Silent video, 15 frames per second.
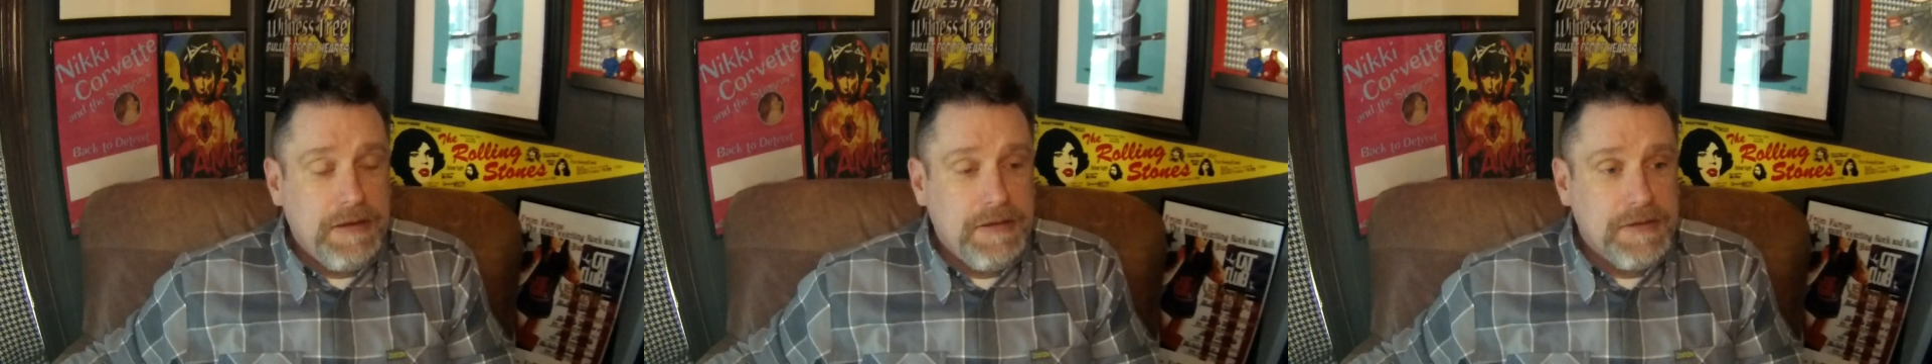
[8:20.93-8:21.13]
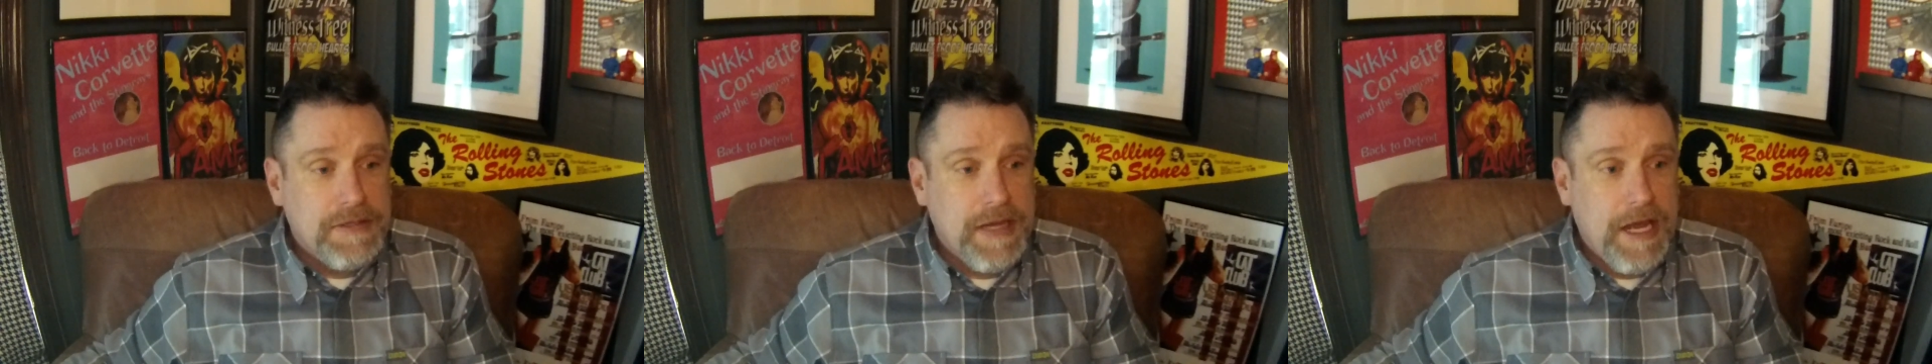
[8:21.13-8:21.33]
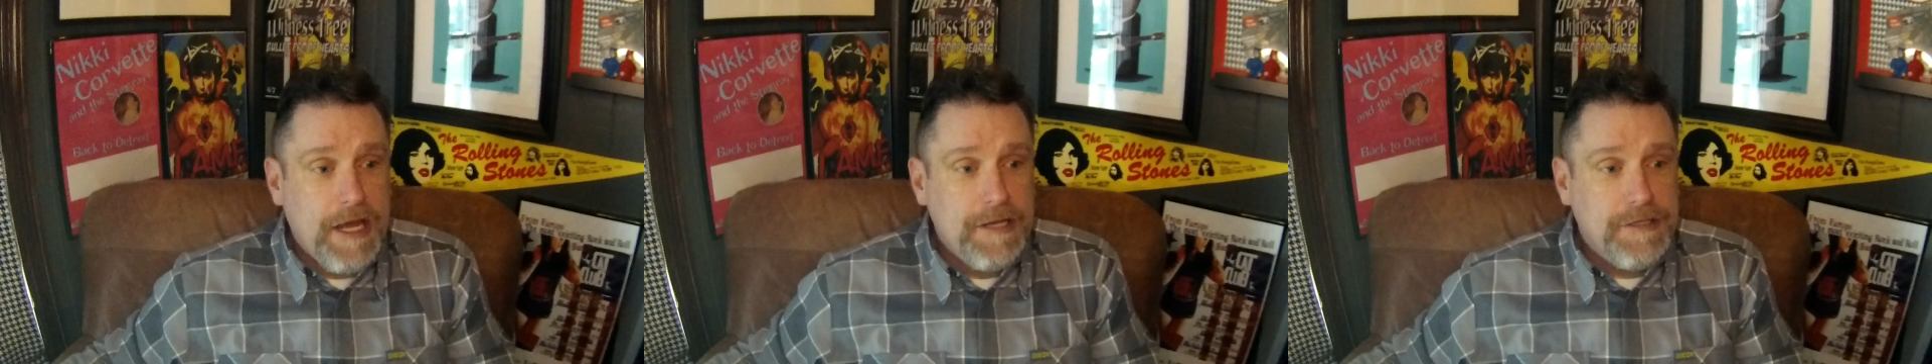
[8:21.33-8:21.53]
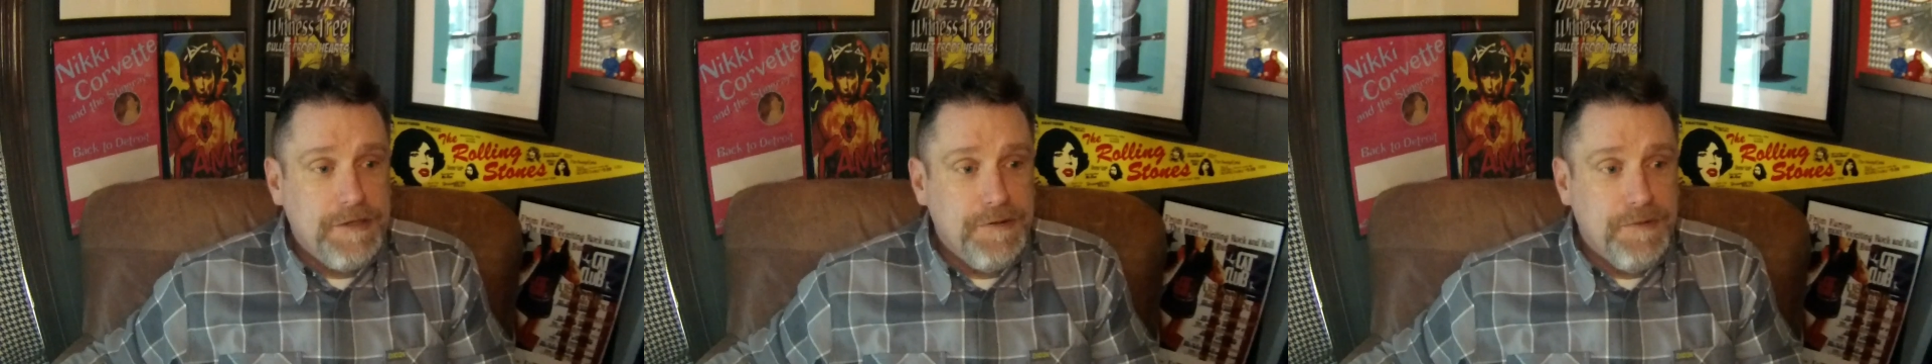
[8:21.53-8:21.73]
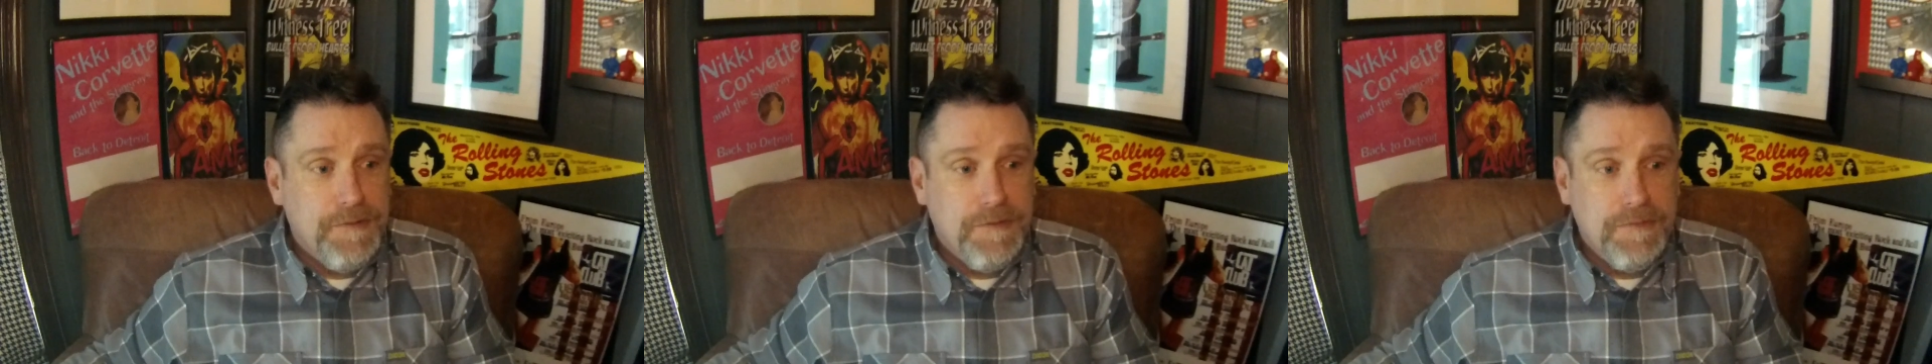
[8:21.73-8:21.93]
decide
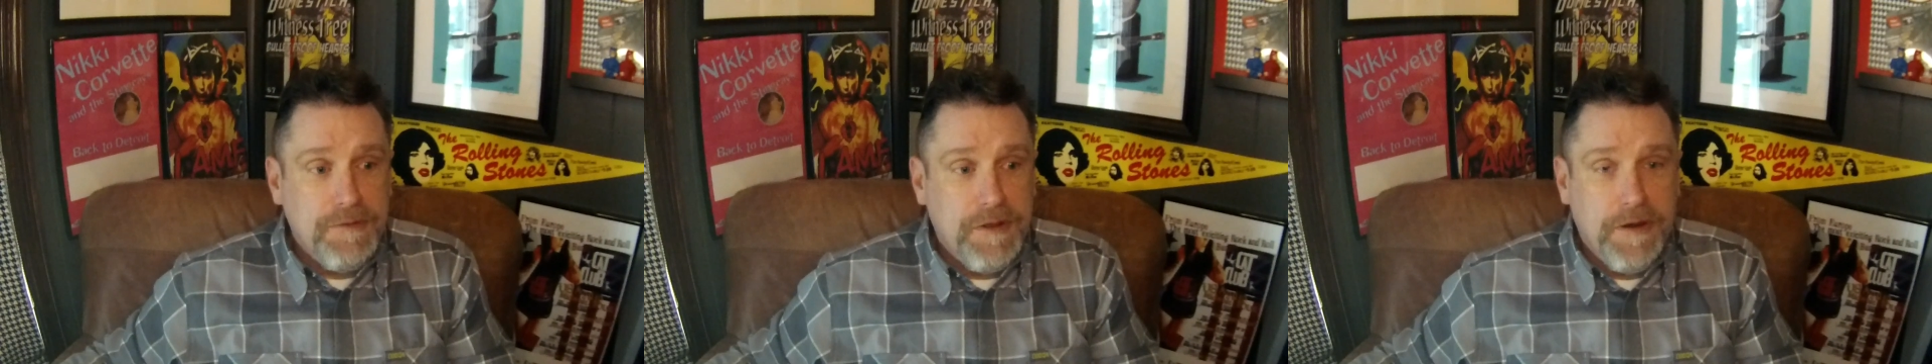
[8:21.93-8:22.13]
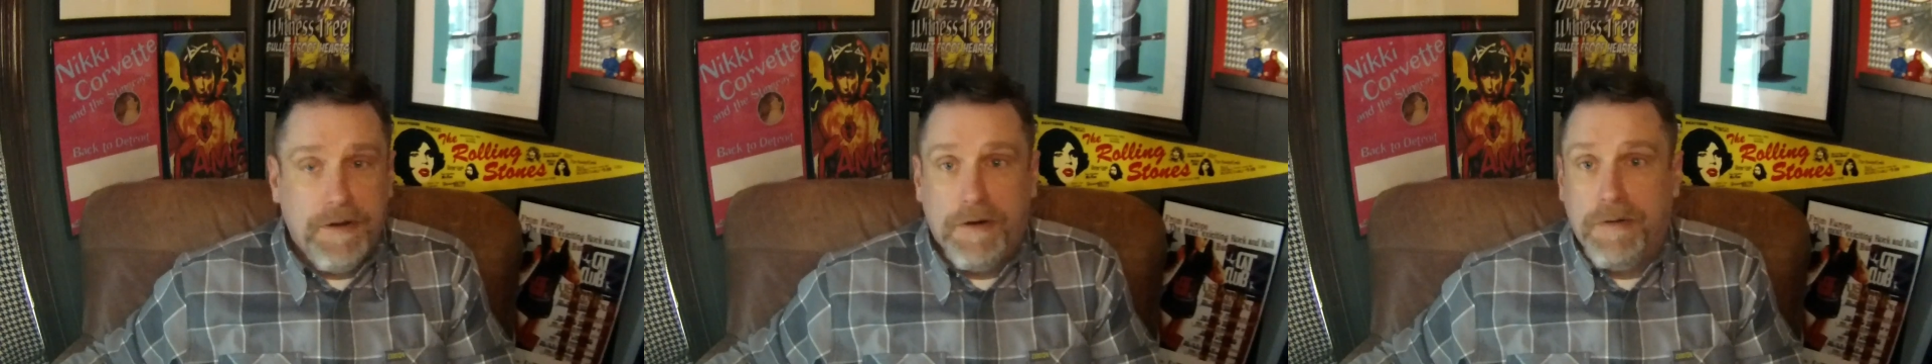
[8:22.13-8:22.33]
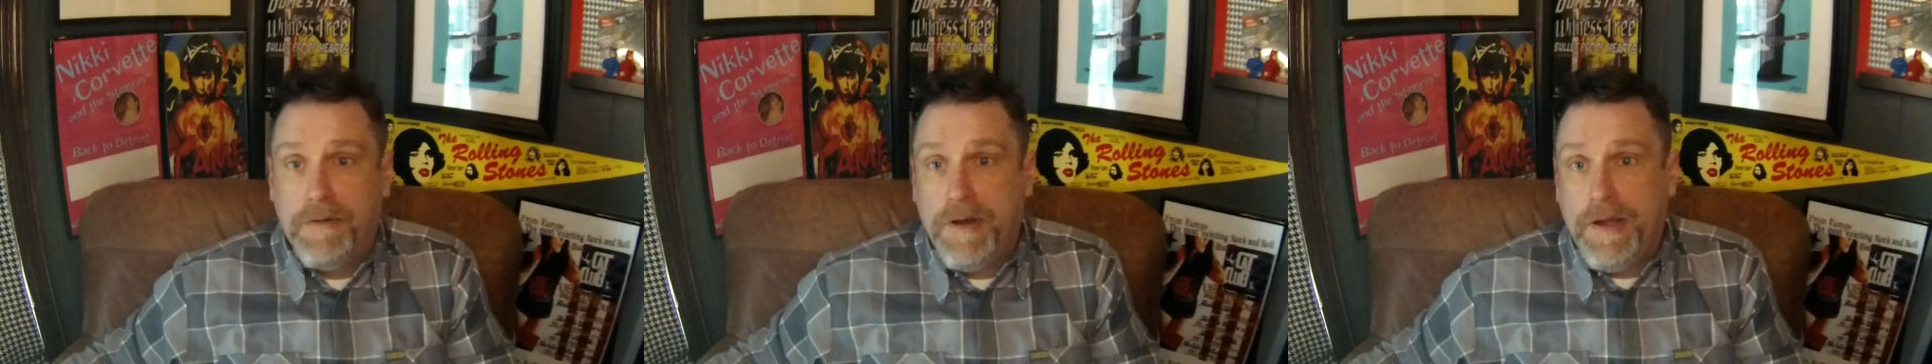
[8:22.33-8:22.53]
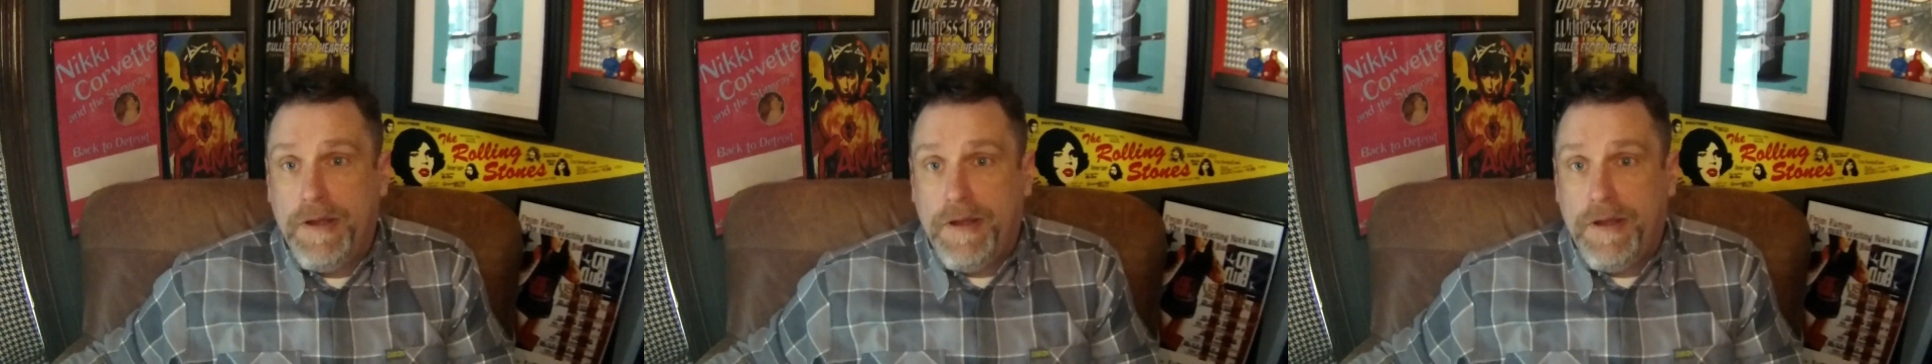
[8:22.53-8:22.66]
to, you know,